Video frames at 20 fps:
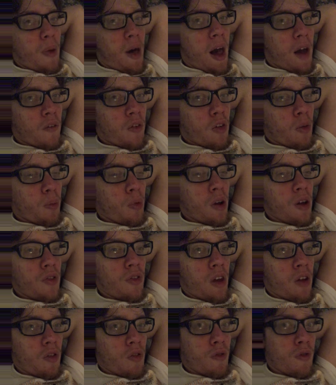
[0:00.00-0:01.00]
back for the
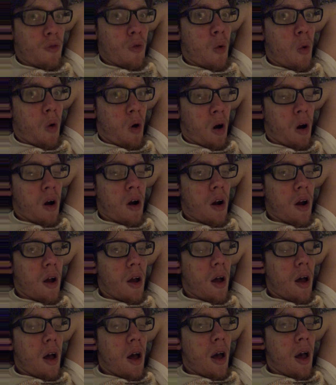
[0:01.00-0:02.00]
PlayStation 4,
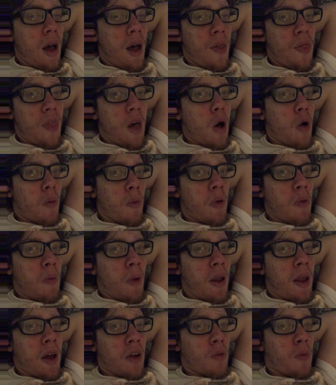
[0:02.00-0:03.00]
and that will be
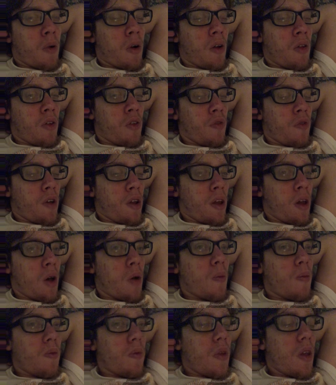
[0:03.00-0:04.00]
my next part of this video.